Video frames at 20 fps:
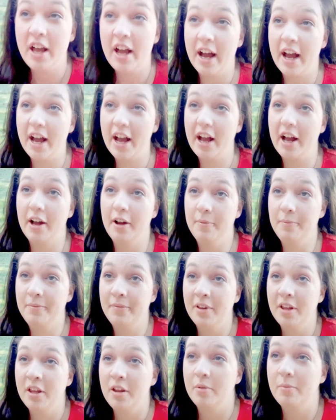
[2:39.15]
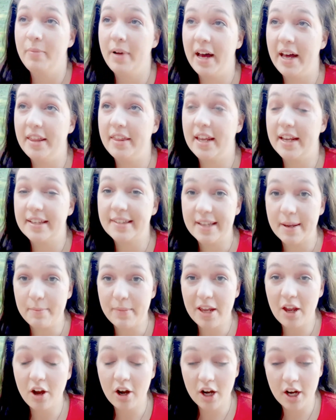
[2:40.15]
But they sent
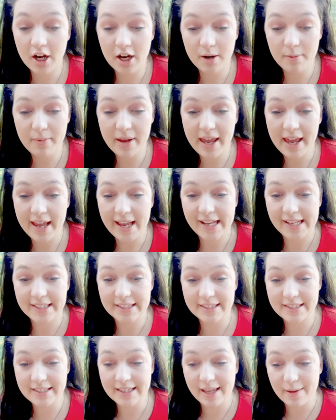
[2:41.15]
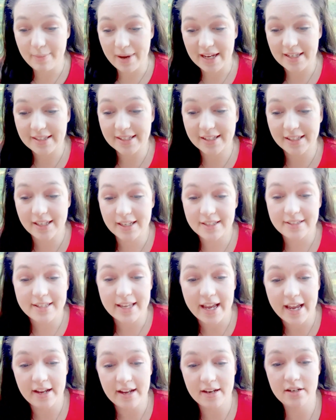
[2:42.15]
me home and they basically
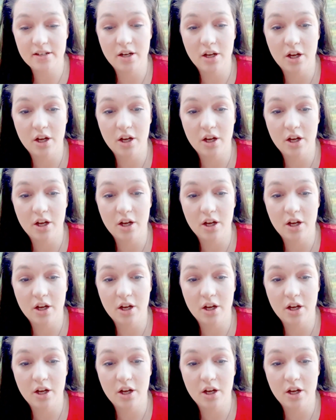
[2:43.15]
said,